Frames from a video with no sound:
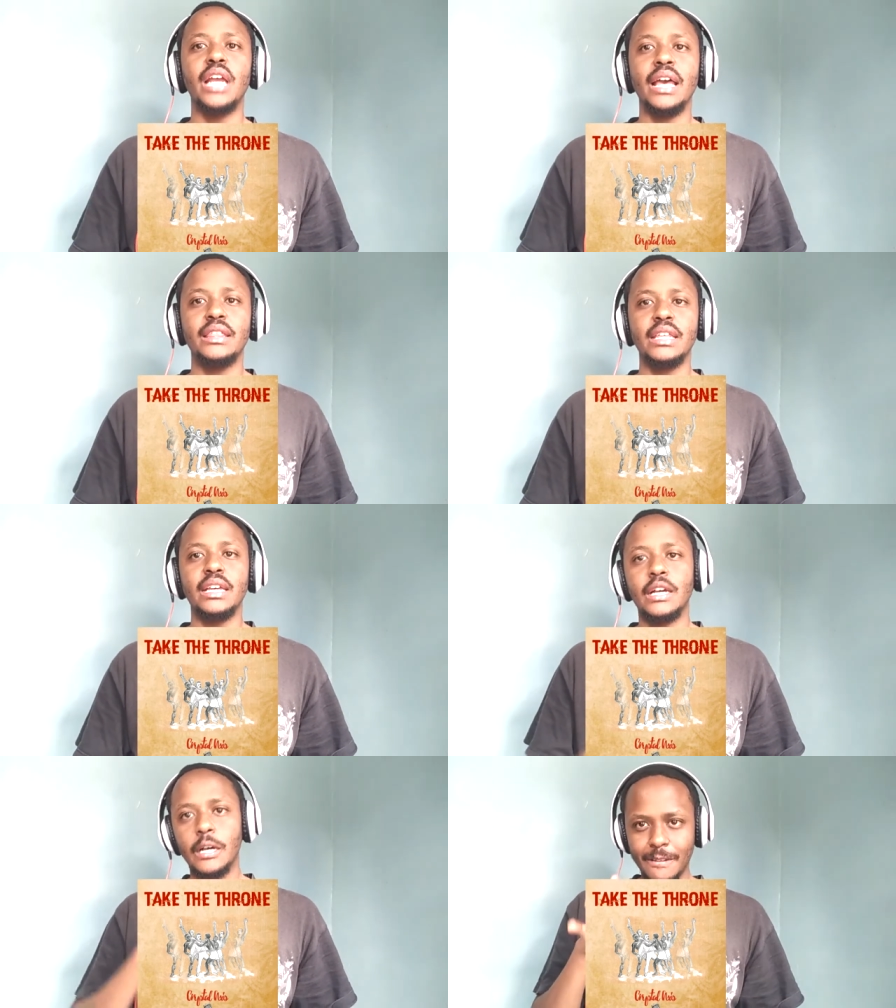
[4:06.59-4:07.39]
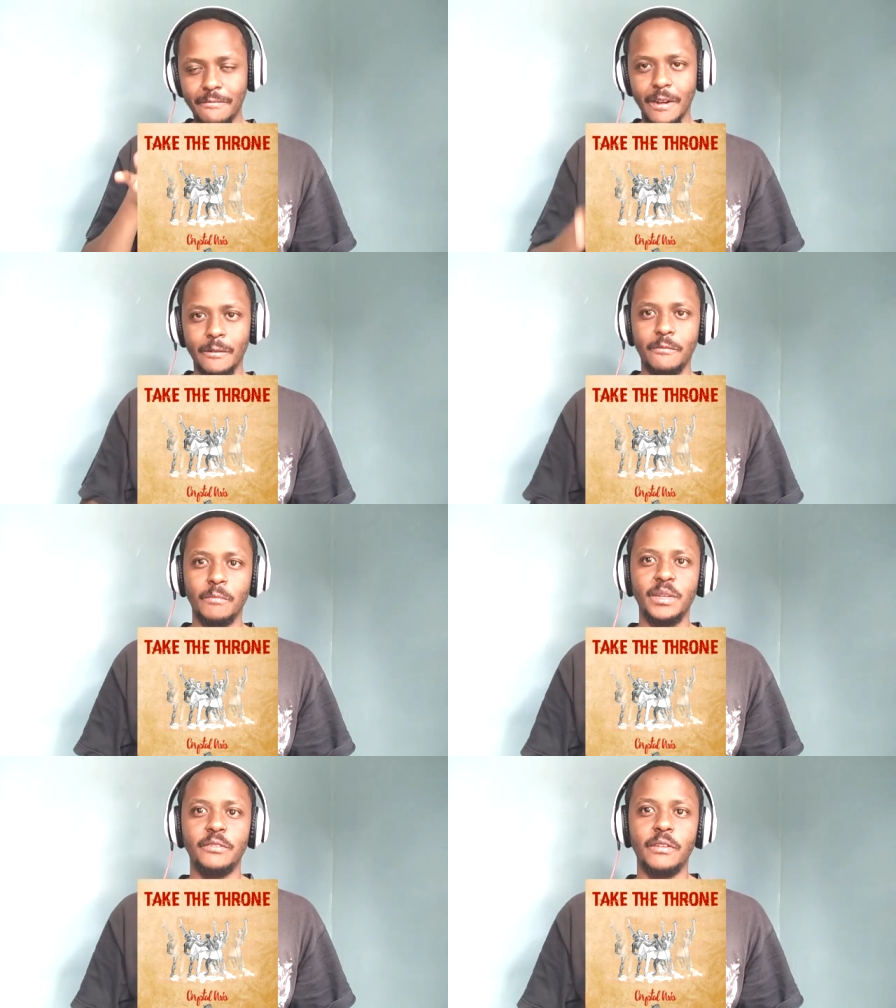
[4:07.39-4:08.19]
I think different
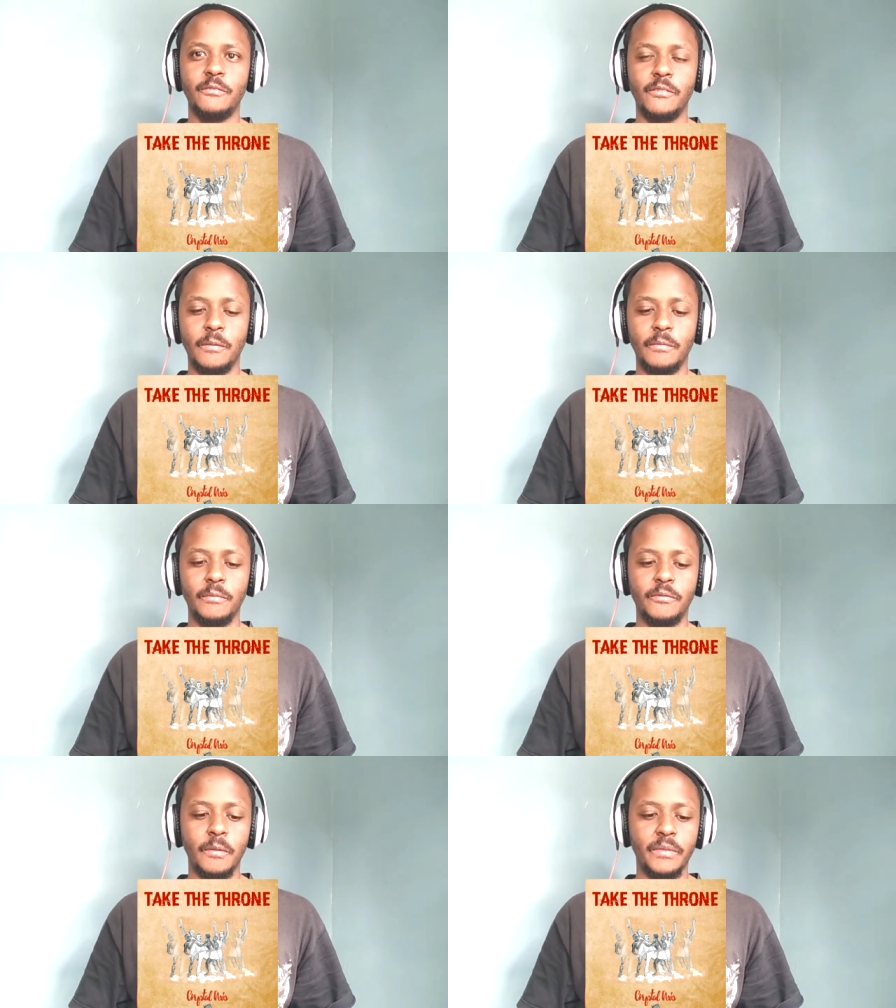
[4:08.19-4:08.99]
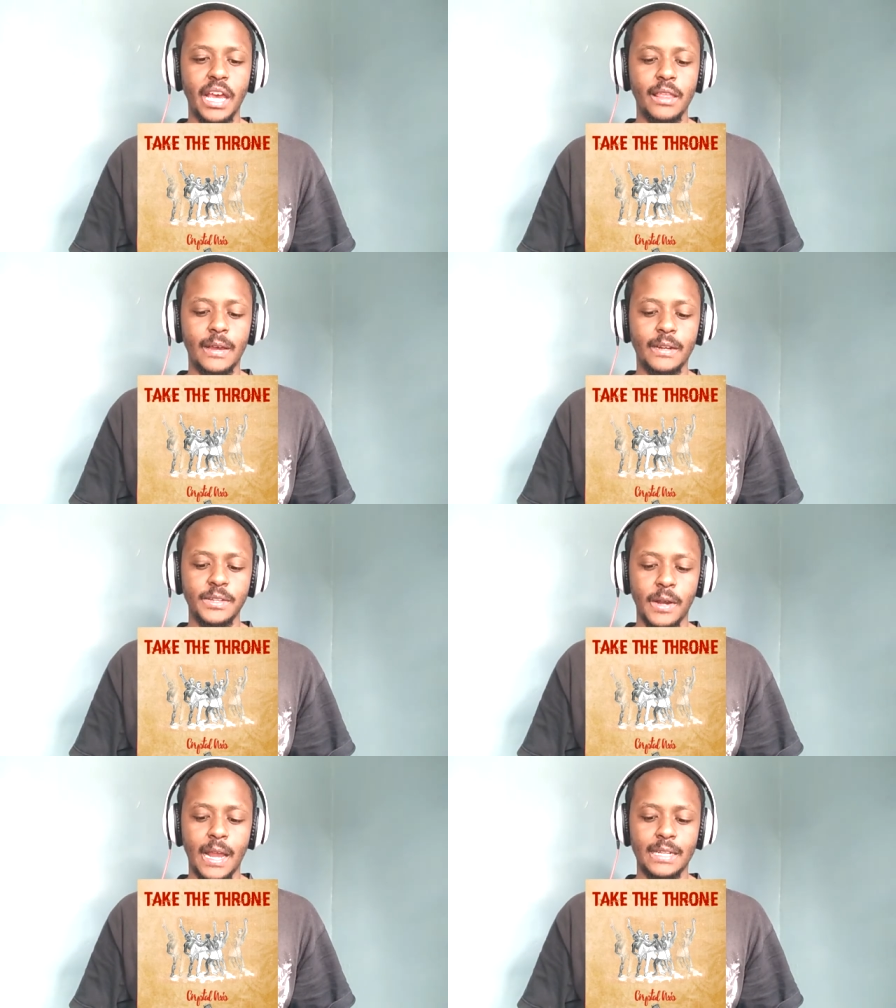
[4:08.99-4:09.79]
from diff from from the other
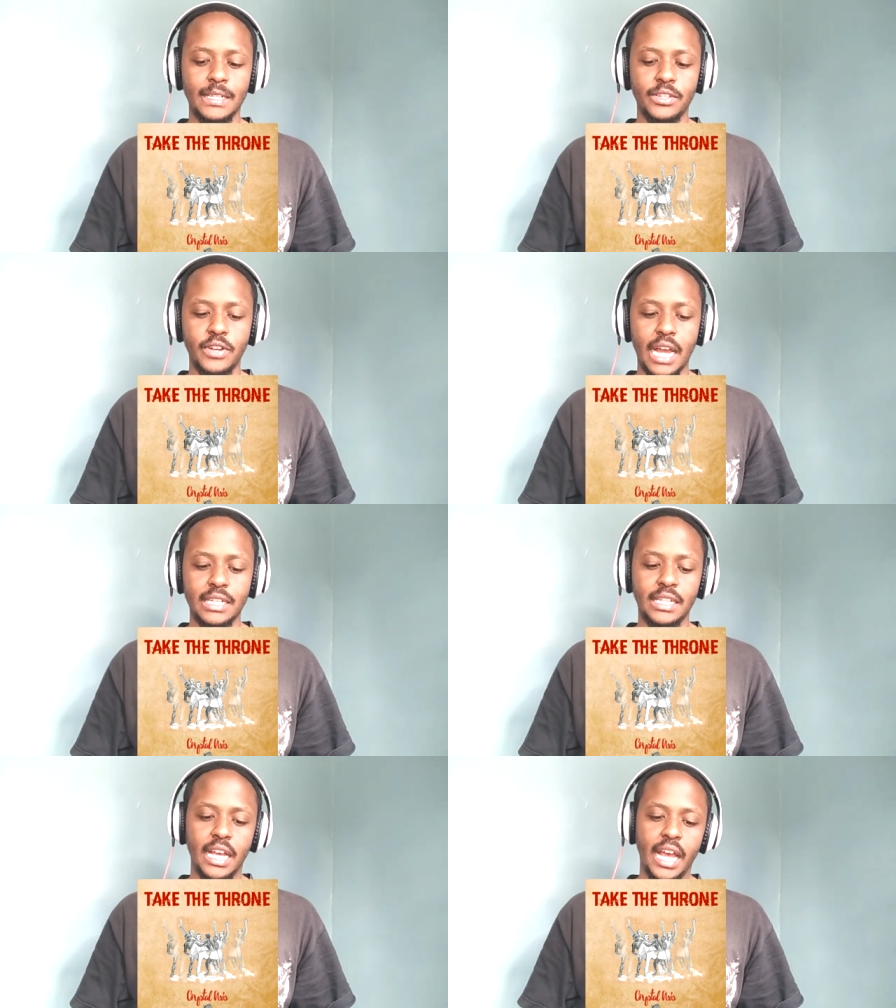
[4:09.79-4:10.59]
Crystal Axis tracks